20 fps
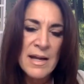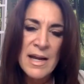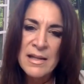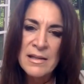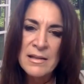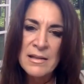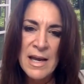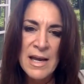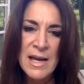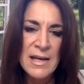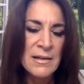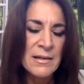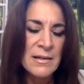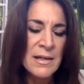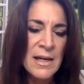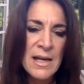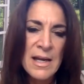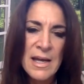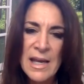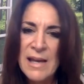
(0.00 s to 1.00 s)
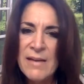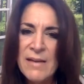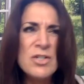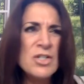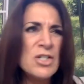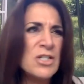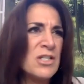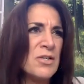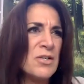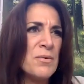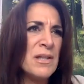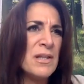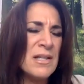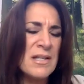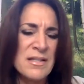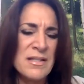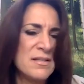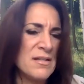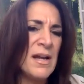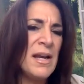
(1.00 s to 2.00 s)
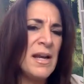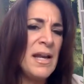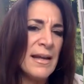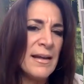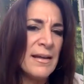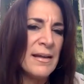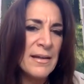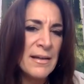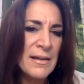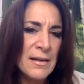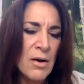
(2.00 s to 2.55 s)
And even just doing this study,